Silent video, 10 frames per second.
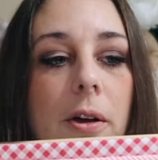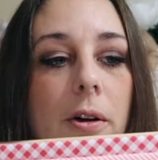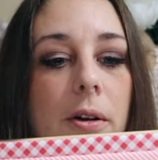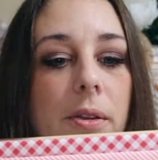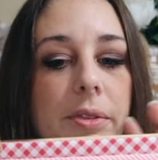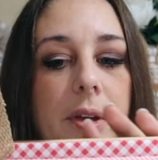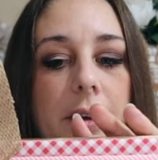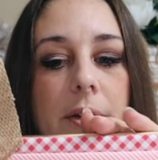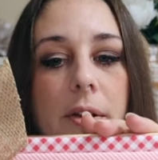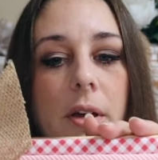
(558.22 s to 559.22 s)
on
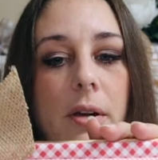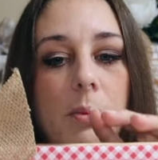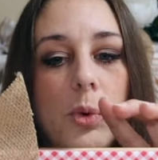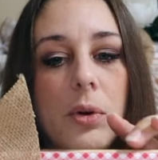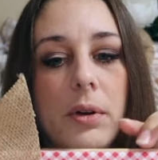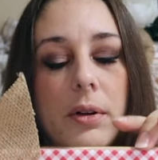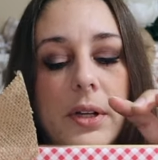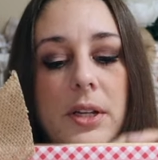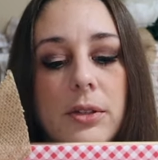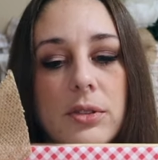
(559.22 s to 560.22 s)
the cutting board on
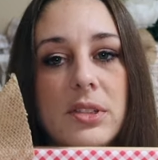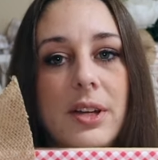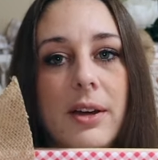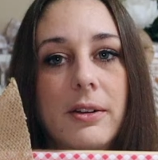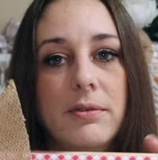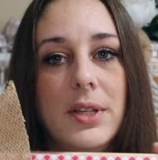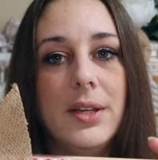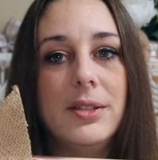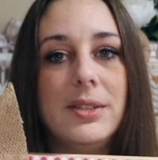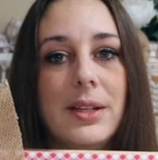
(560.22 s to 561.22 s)
either side of
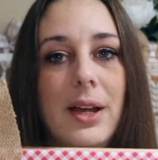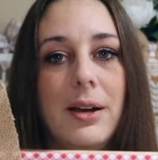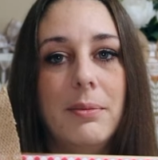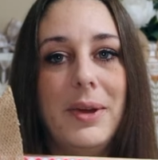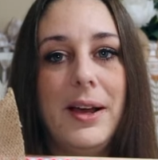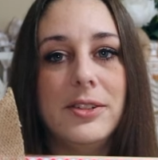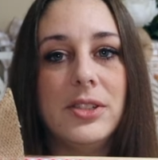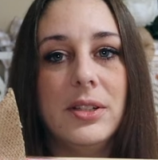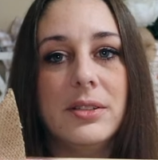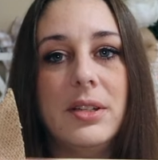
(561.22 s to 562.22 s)
this to kind of match
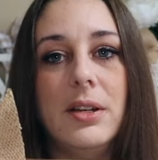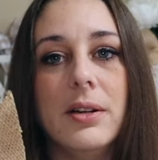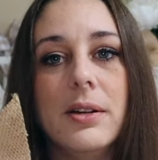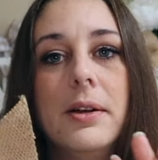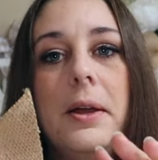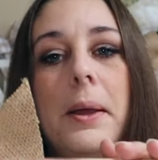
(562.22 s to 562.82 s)
this here.